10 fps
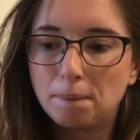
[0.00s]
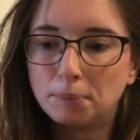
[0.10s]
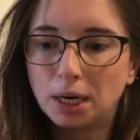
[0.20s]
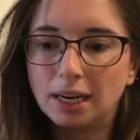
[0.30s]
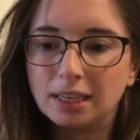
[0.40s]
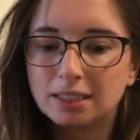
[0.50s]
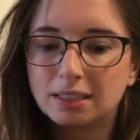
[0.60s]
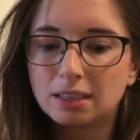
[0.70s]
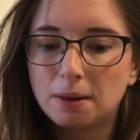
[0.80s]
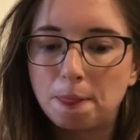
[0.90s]
but
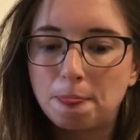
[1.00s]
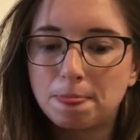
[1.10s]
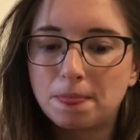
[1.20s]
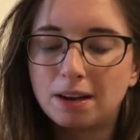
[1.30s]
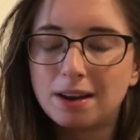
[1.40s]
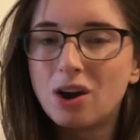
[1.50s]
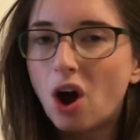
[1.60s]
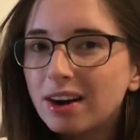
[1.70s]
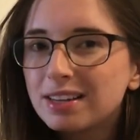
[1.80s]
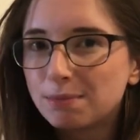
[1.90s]

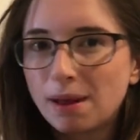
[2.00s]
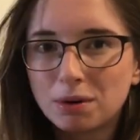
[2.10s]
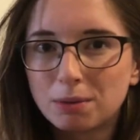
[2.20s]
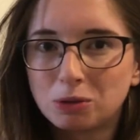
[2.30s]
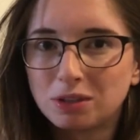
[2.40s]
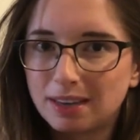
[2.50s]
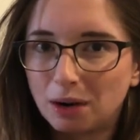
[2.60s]
not as memorable as